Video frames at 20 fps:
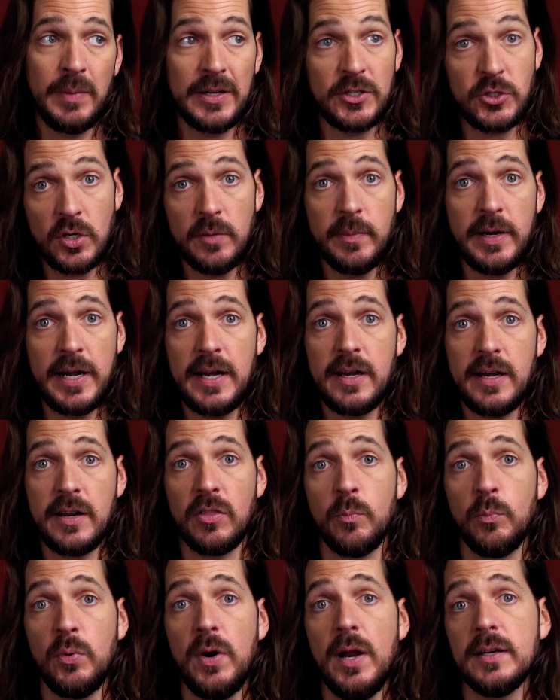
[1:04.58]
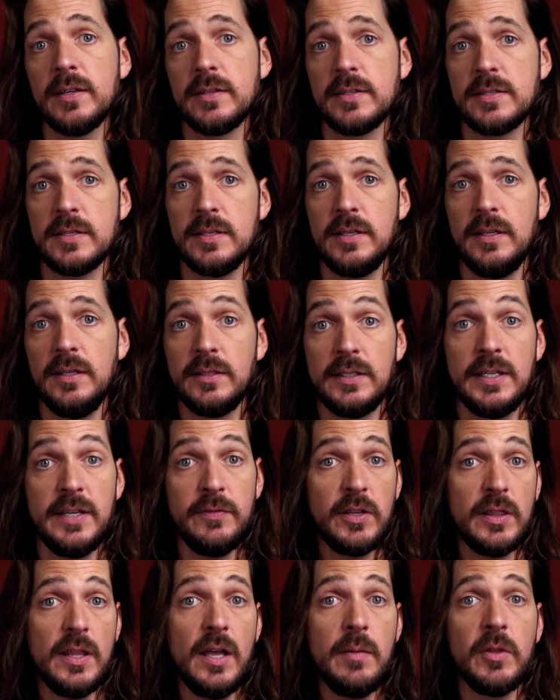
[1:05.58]
by terminating the pregnancy and
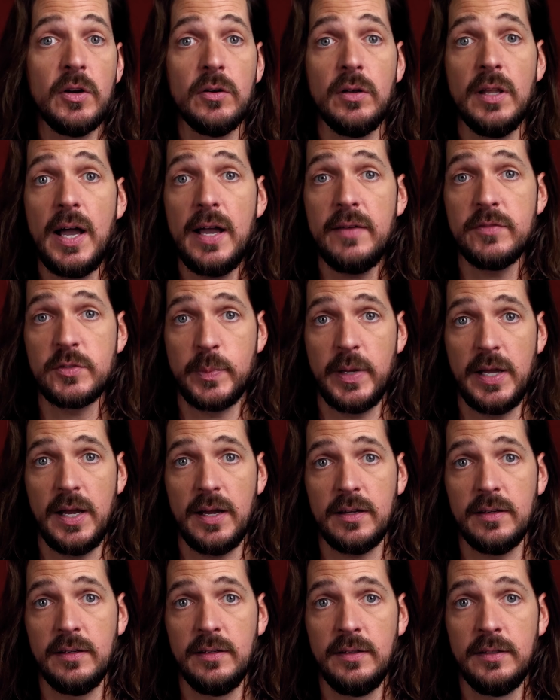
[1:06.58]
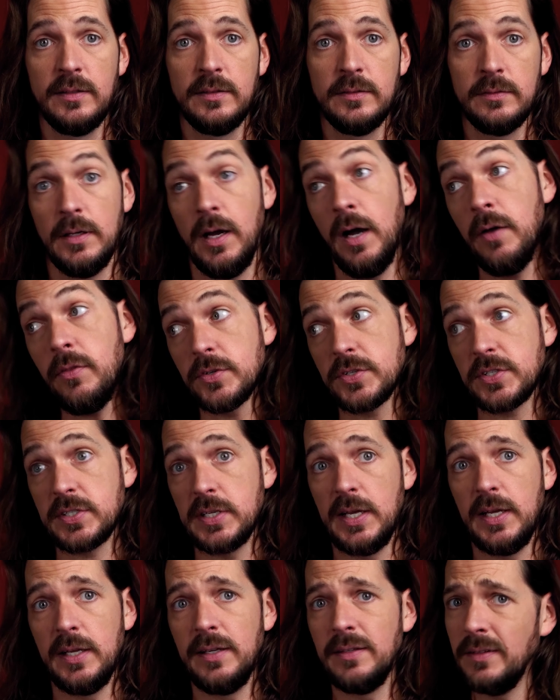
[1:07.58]
giving them their lives back. Others
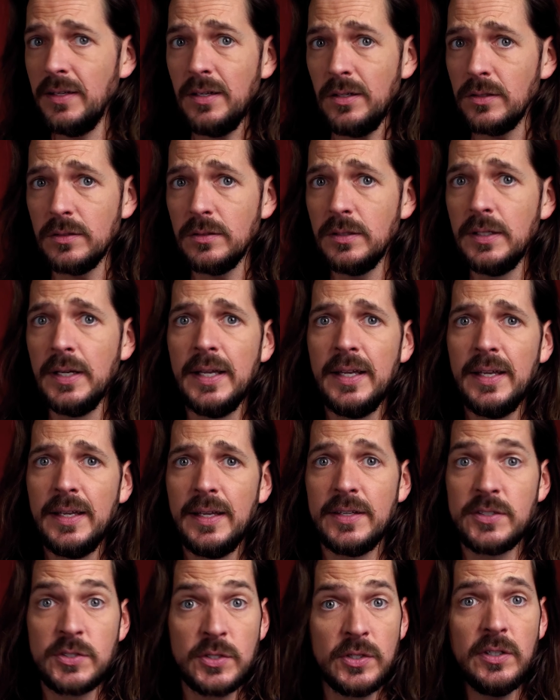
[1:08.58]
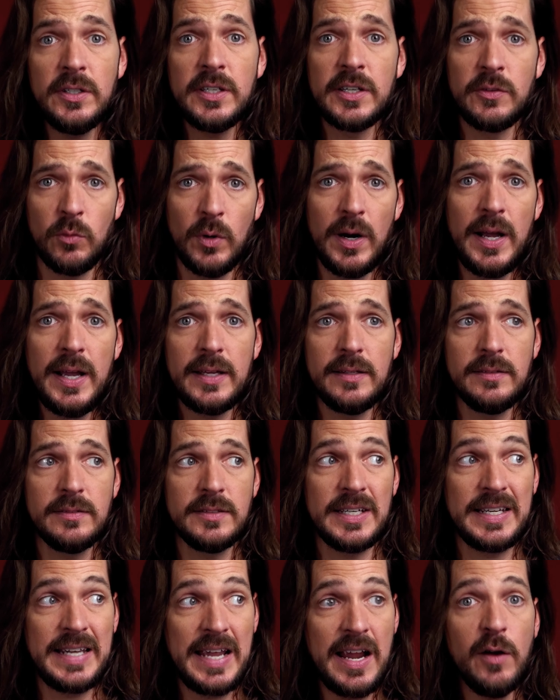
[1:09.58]
say, no, it's good and right
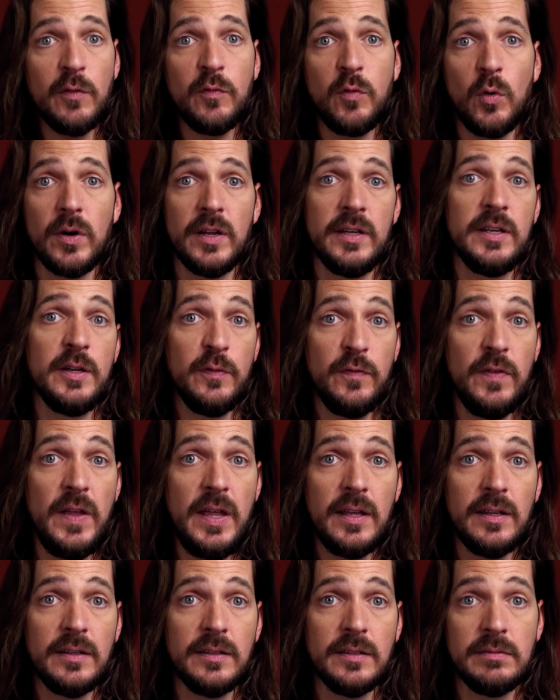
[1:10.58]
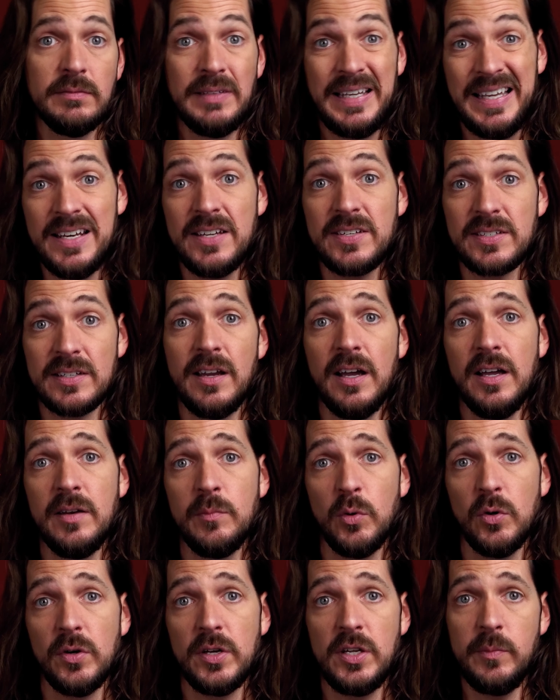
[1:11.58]
to care for and defend innocent
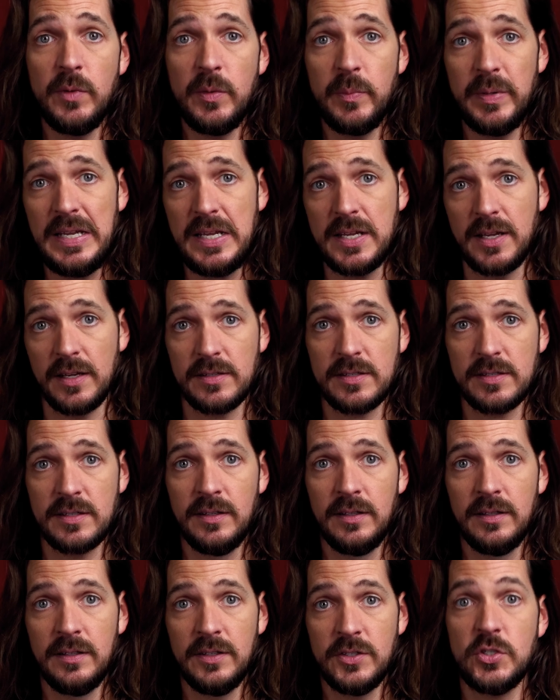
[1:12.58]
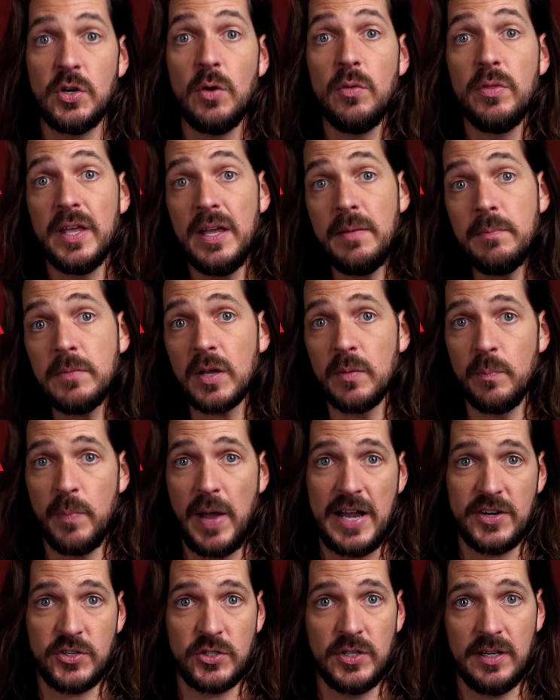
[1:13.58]
unborn human beings, show them
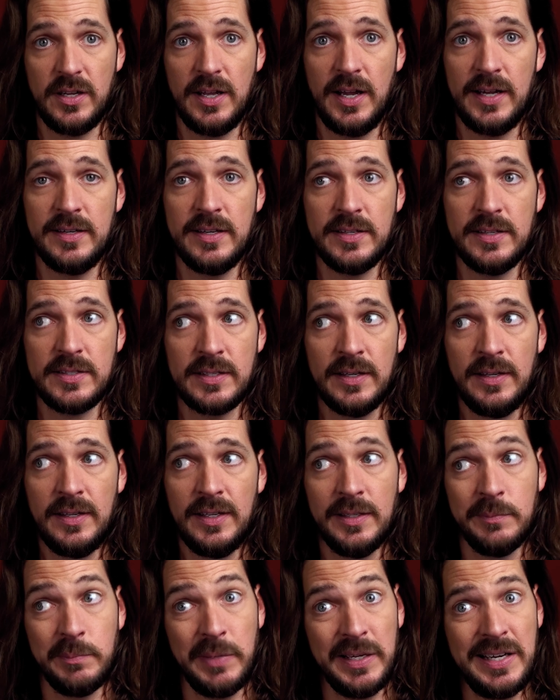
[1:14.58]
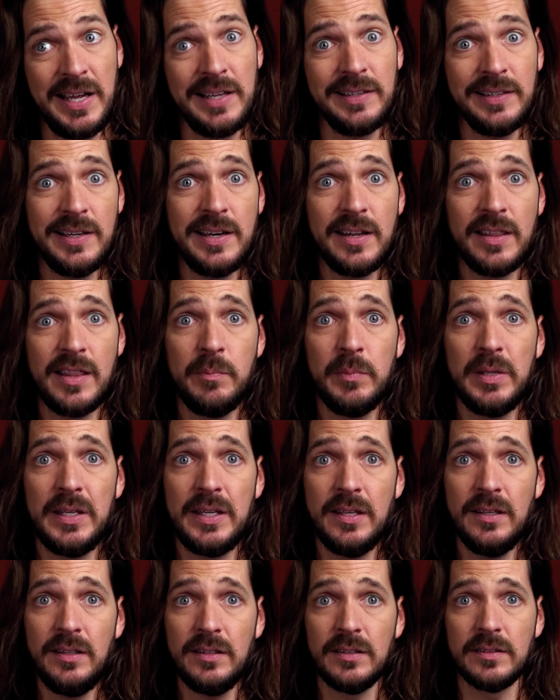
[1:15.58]
compassion and kindness by not letting them be
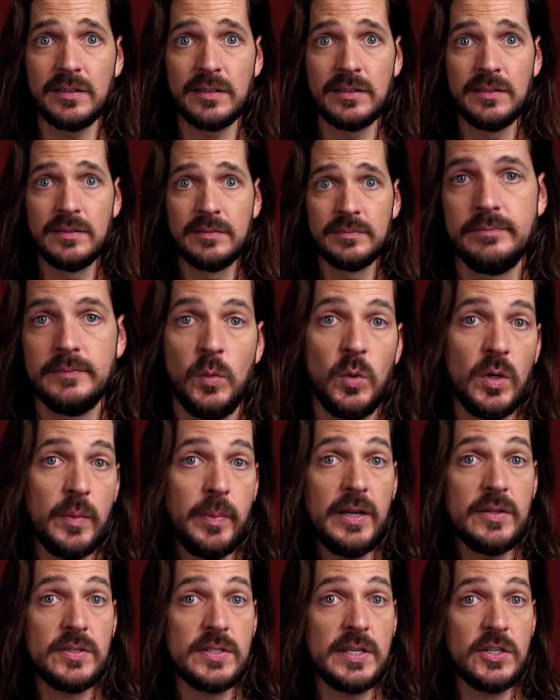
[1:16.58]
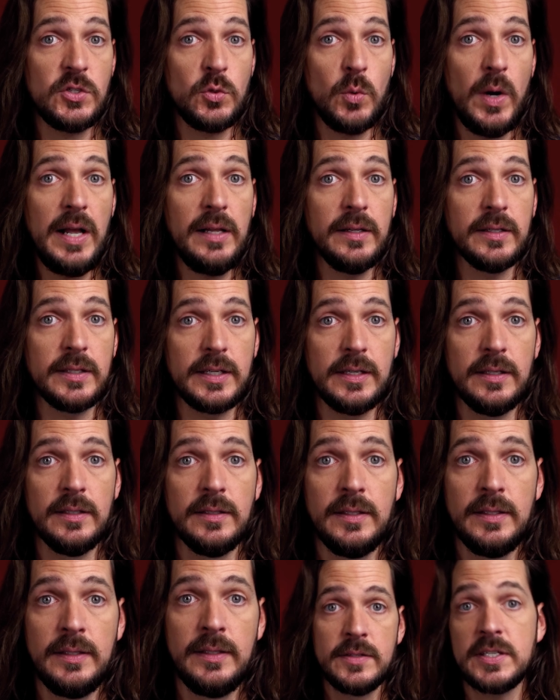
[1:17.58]
killed. What about sexuality?
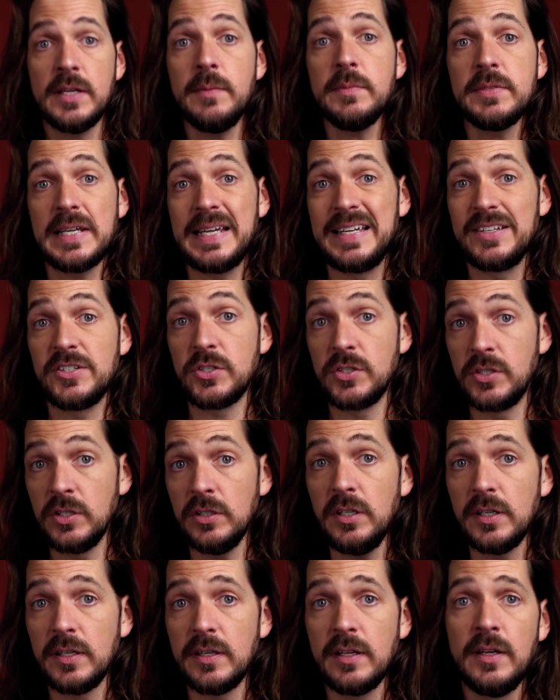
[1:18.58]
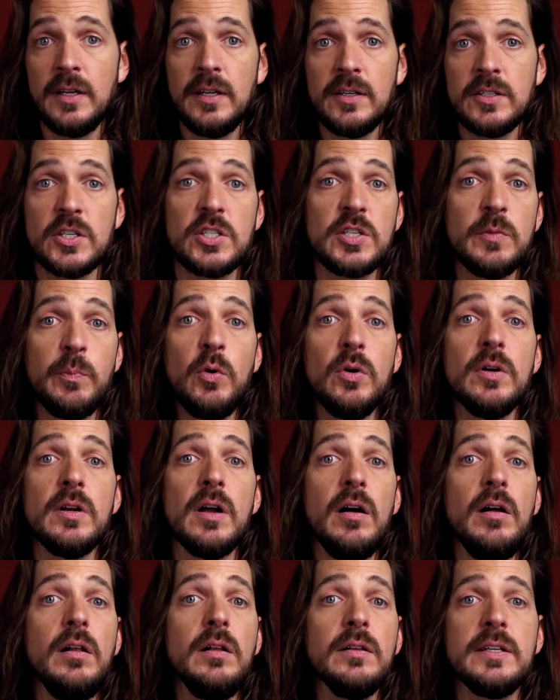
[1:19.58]
Some say it's good to support
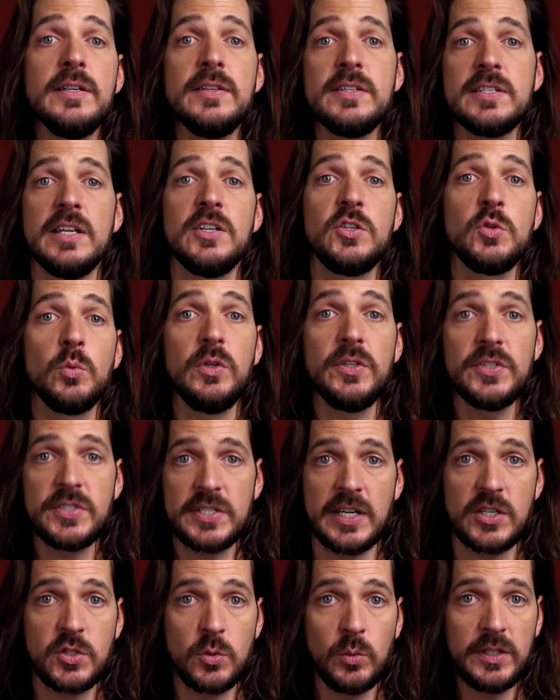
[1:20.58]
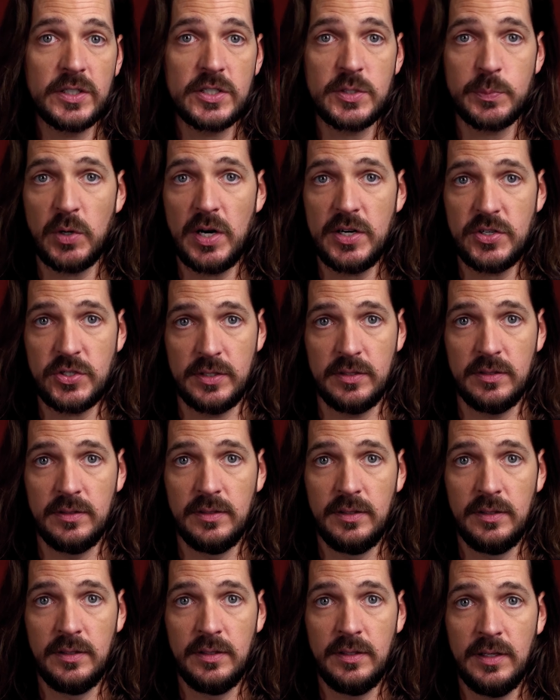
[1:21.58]
all consensual sexual expression.
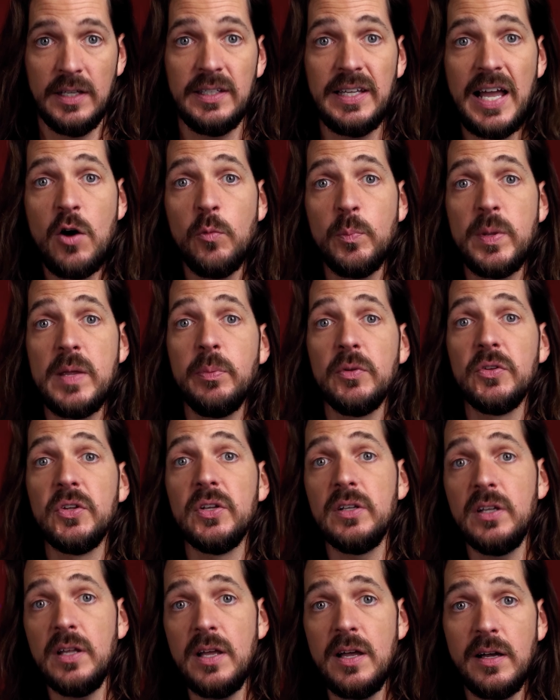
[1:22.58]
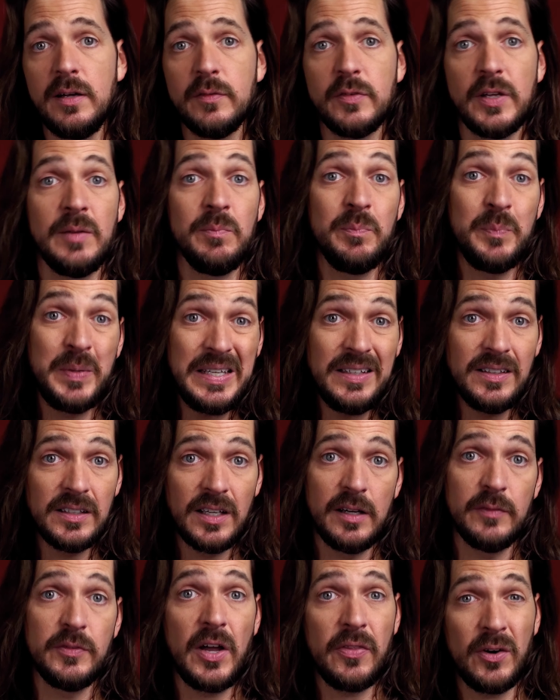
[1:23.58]
Allow people to love and be
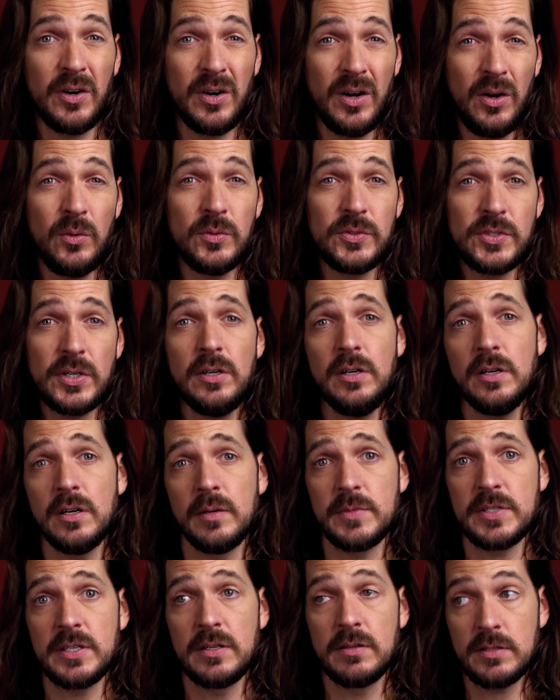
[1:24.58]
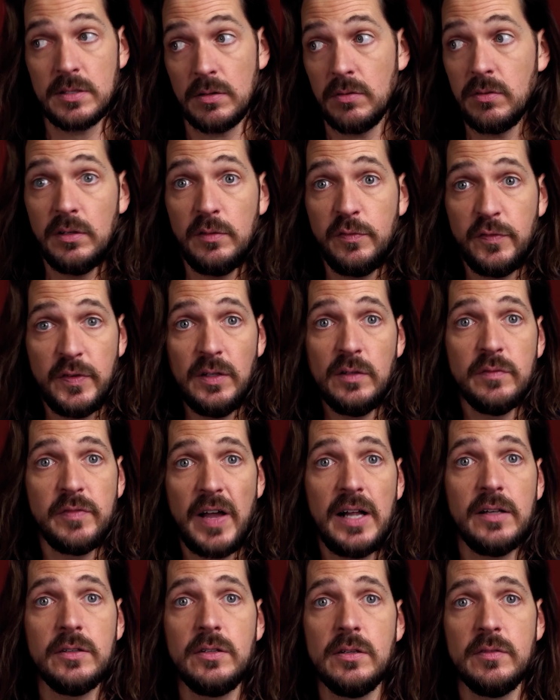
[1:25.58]
loved on their own terms so they'll feel
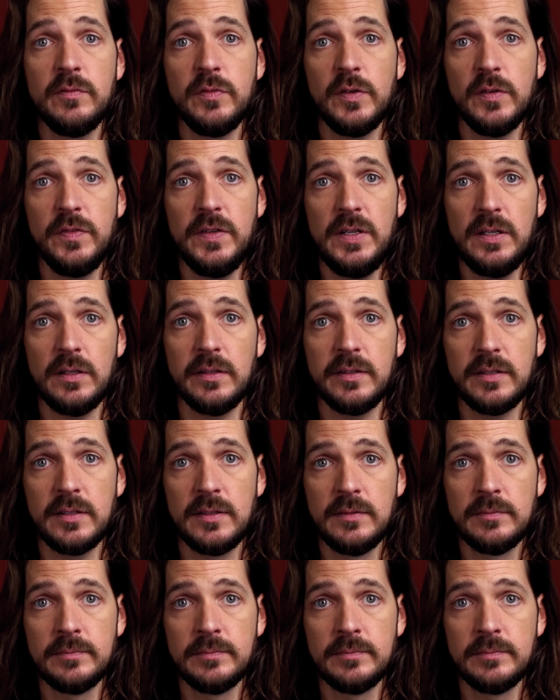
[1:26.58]
valued and fulfilled.